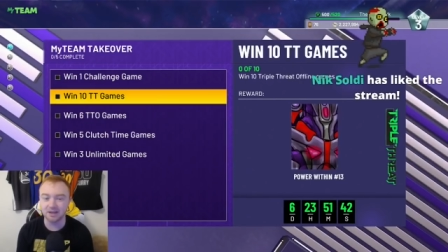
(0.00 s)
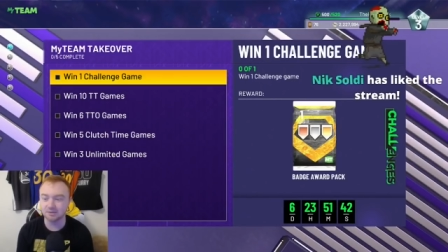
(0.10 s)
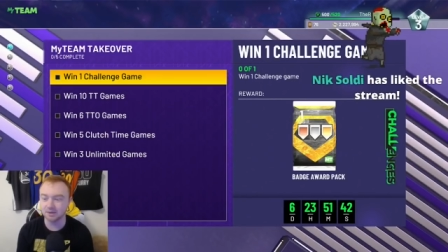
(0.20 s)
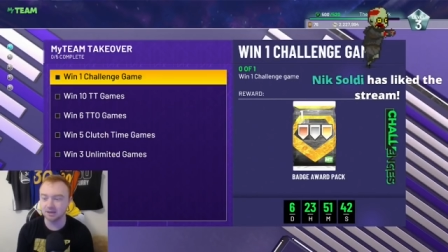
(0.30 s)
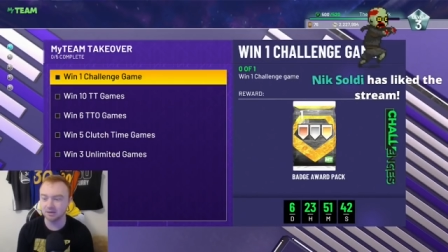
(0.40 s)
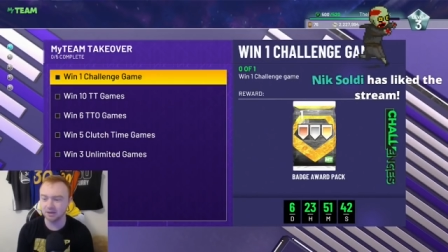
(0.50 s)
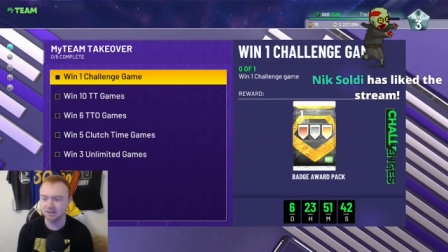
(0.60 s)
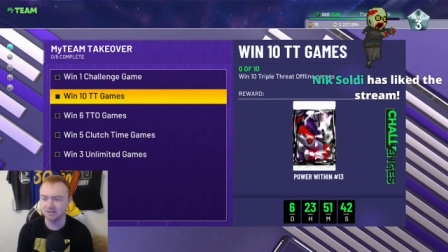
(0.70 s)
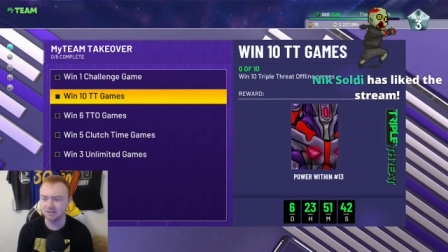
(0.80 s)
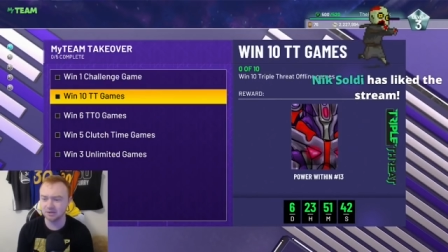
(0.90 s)
Wait, one,
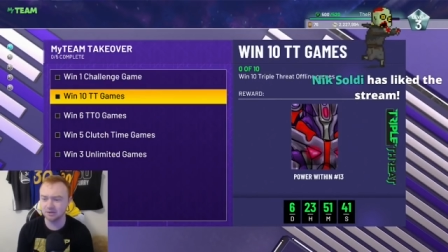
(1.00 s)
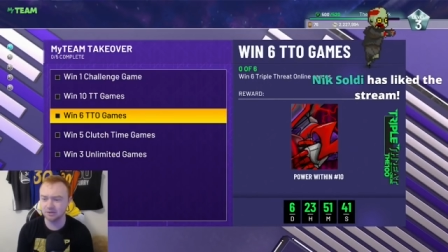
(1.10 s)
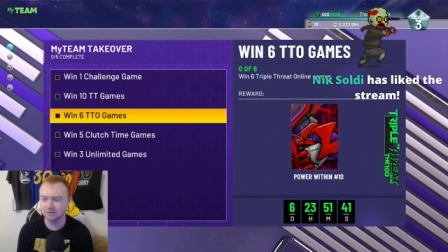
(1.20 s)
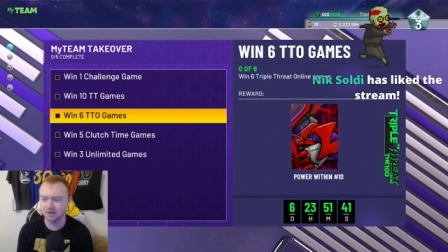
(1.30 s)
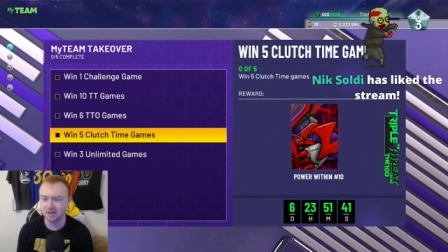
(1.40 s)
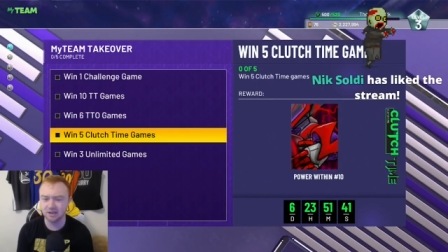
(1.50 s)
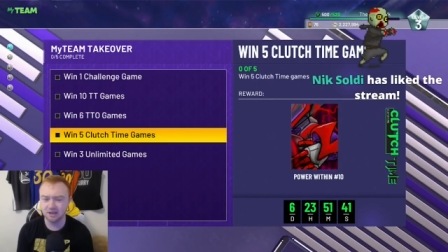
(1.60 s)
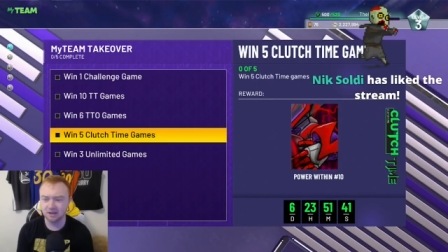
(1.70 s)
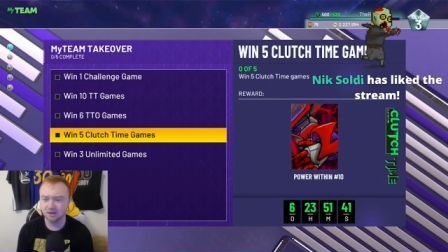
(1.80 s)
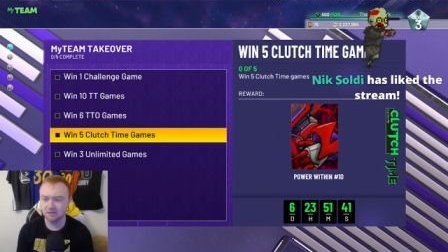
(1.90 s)
two, three,
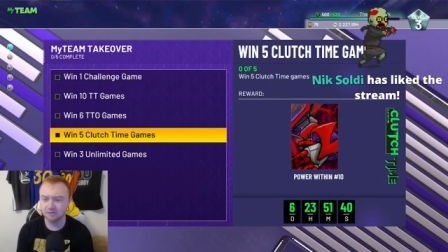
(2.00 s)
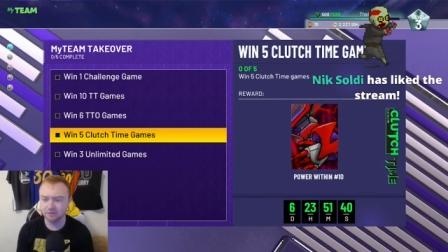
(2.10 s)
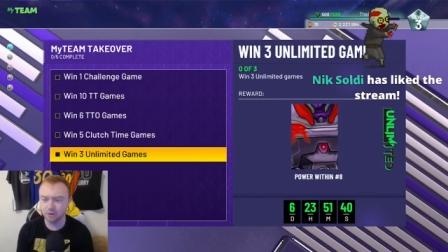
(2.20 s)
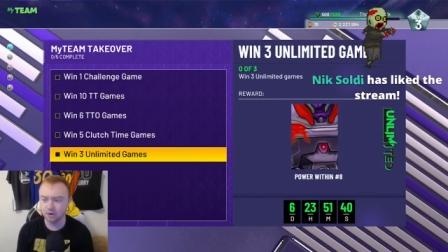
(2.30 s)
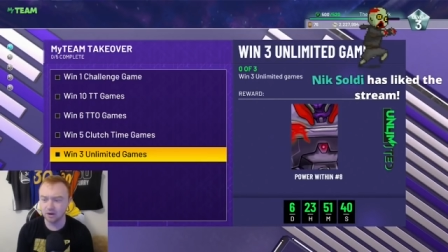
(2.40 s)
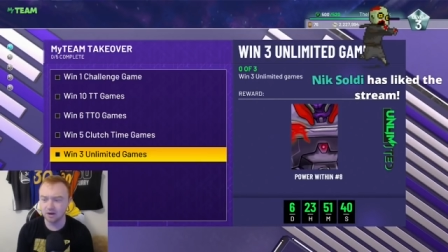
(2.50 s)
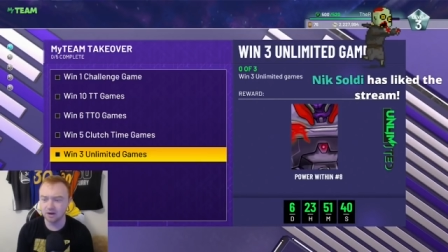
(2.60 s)
four.